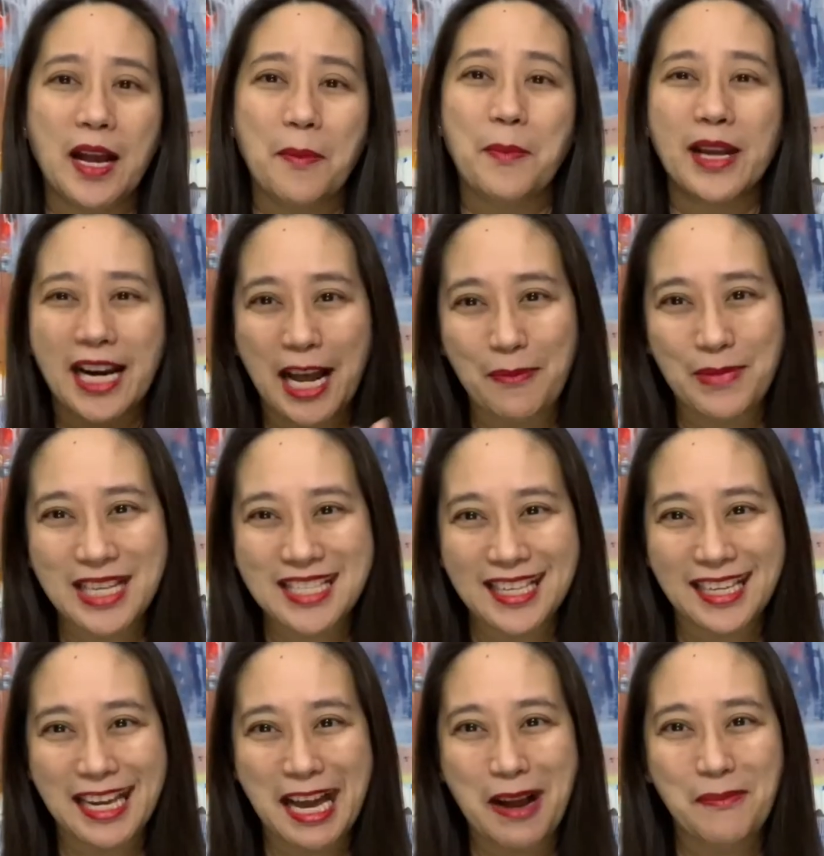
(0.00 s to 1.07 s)
Maraming
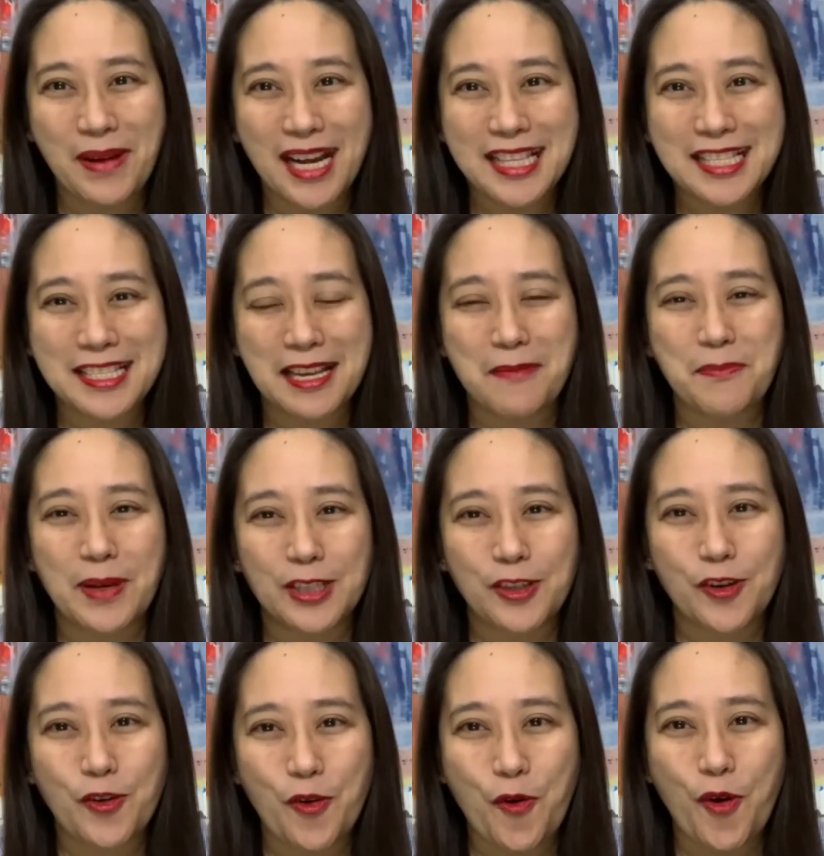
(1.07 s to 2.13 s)
salamat sa
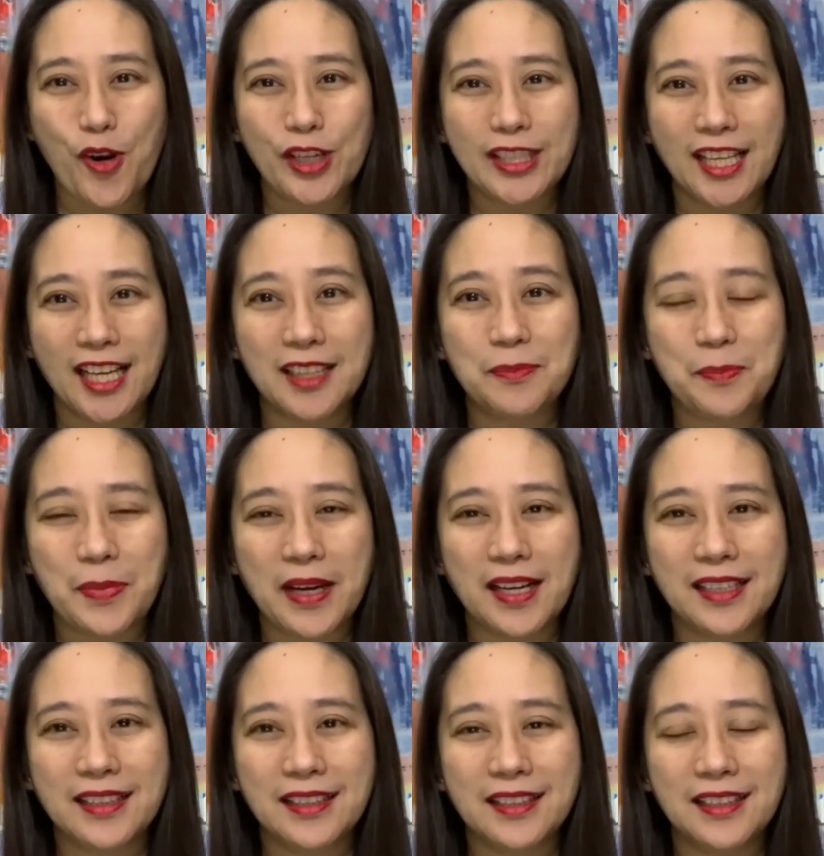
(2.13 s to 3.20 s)
panonood at
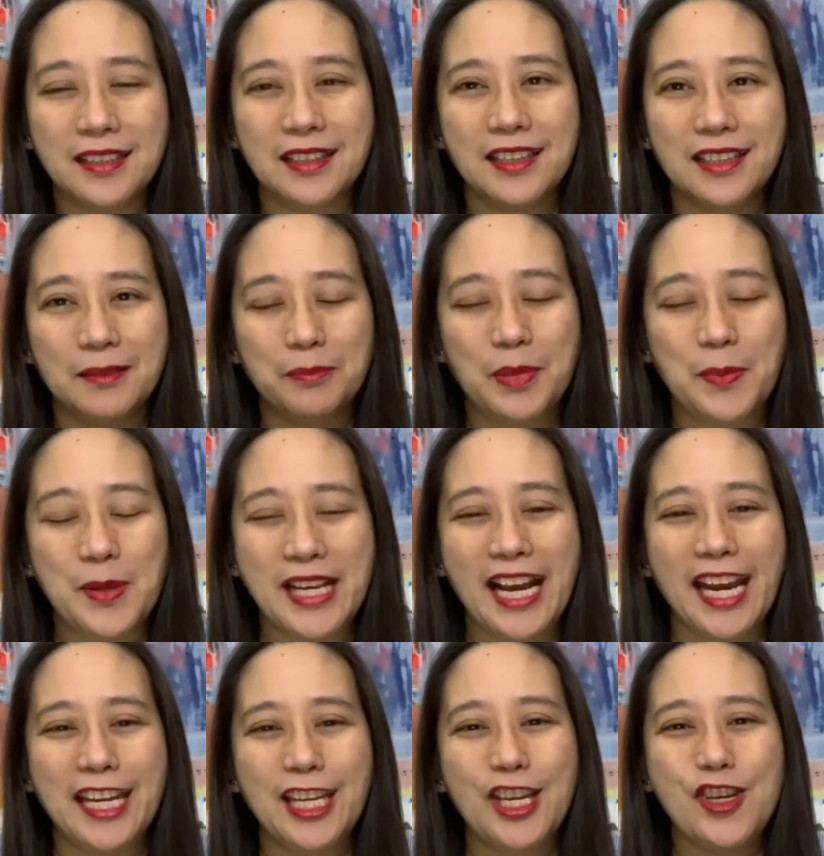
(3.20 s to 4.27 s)
pagbibigay
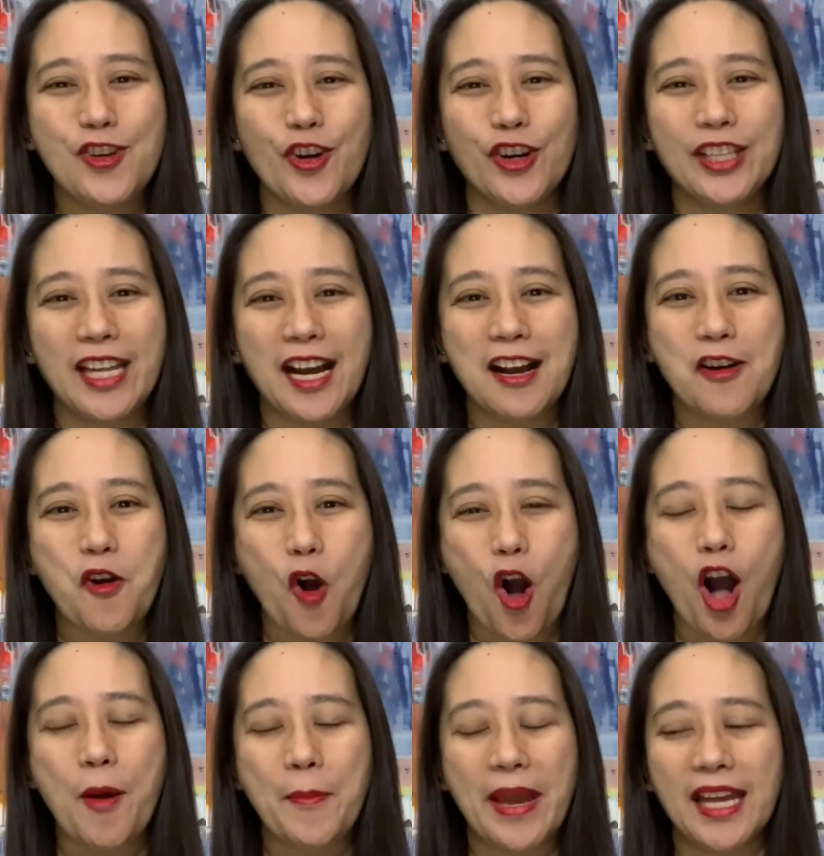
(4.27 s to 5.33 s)
ninyo ng
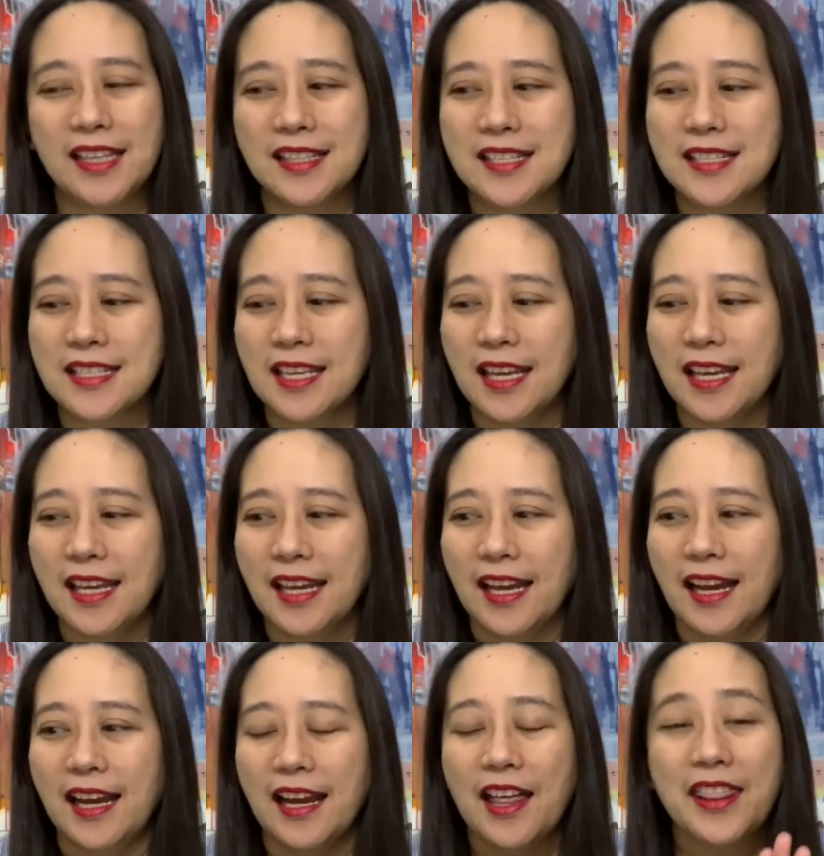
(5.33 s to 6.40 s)
comments.
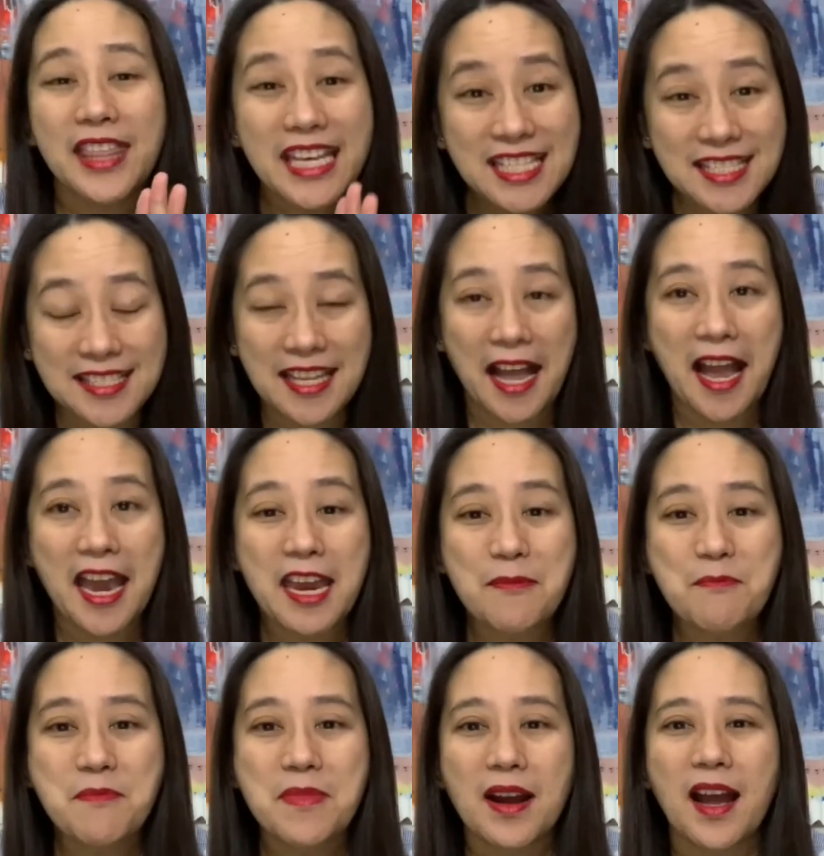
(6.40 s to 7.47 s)
This time,
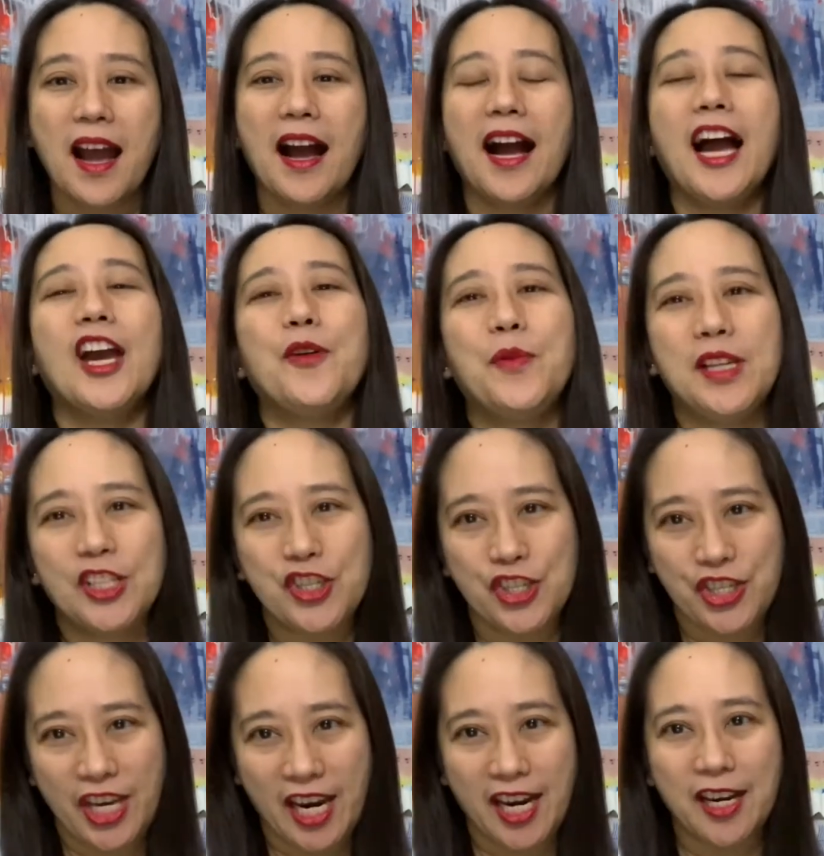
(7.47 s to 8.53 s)
I will
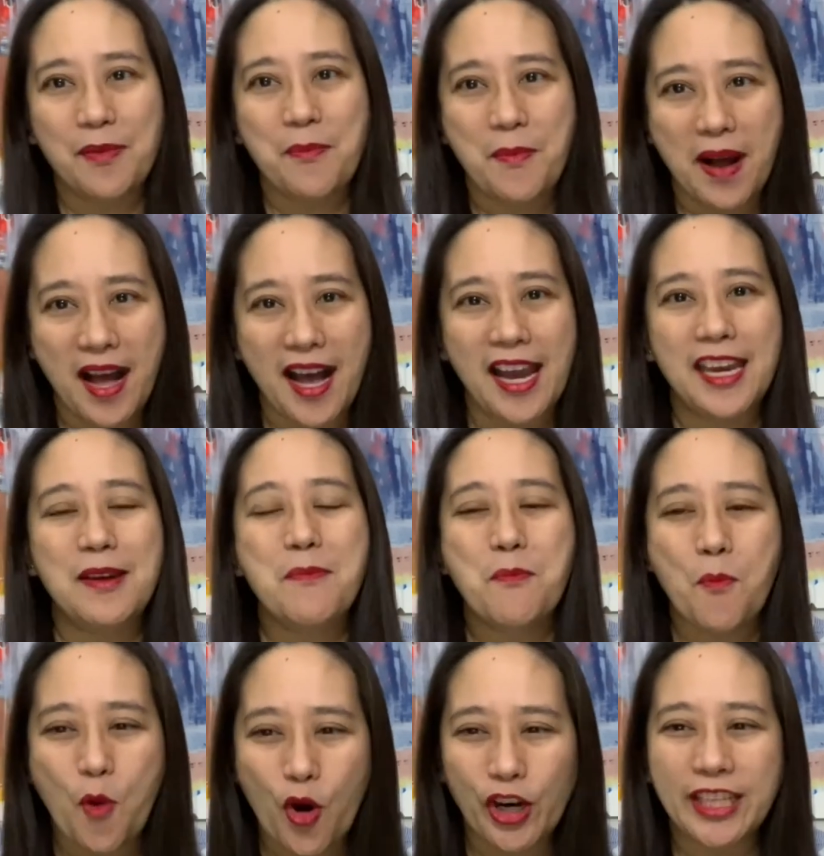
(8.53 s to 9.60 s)
share my
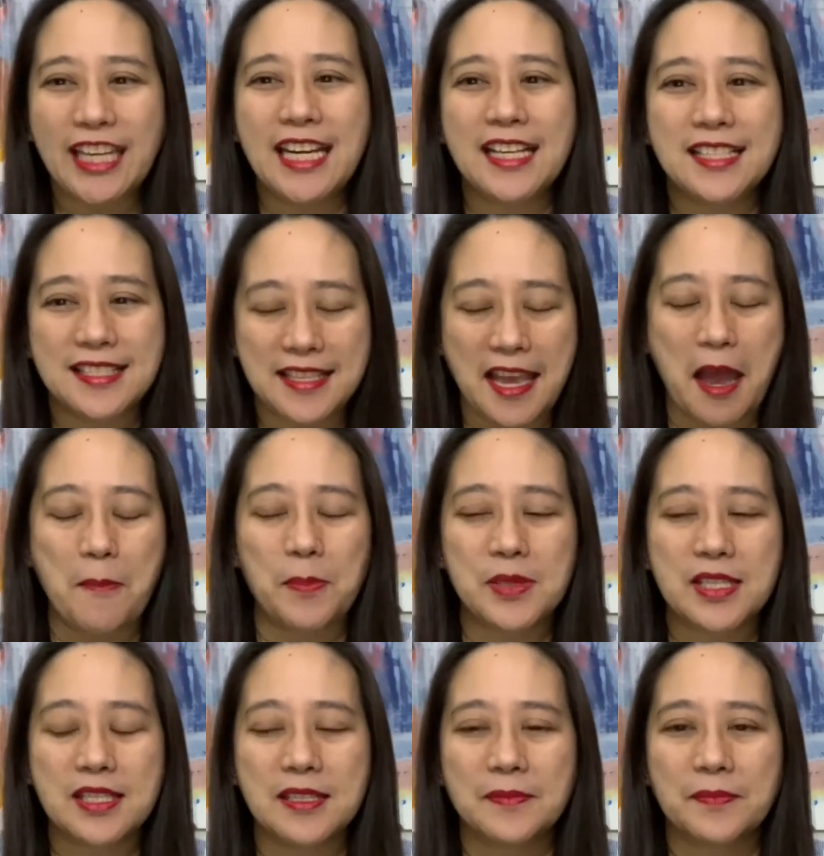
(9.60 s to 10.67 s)
morning
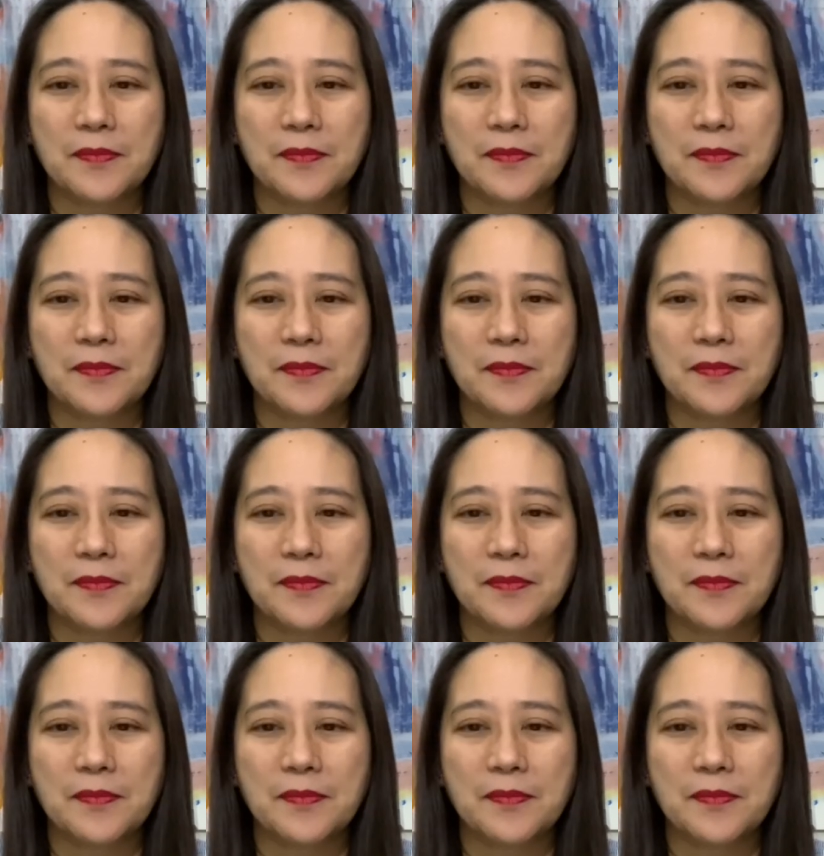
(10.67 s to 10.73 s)
steps.